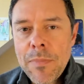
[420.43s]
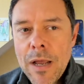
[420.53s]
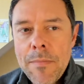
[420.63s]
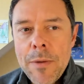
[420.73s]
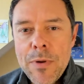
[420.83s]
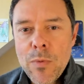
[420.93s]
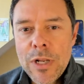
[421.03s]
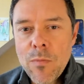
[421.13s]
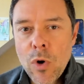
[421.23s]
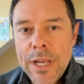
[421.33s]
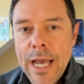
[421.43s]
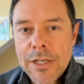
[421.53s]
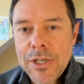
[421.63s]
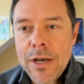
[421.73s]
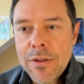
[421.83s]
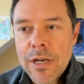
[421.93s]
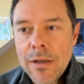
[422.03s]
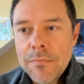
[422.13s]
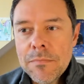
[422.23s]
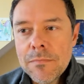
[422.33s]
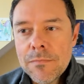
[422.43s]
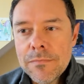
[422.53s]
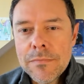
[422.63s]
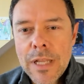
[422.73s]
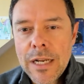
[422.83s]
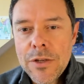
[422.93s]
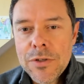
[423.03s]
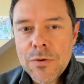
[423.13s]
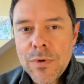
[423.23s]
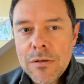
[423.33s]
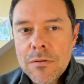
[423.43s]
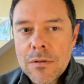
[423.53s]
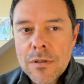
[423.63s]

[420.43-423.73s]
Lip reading: I might be winning more cash now than I used to win,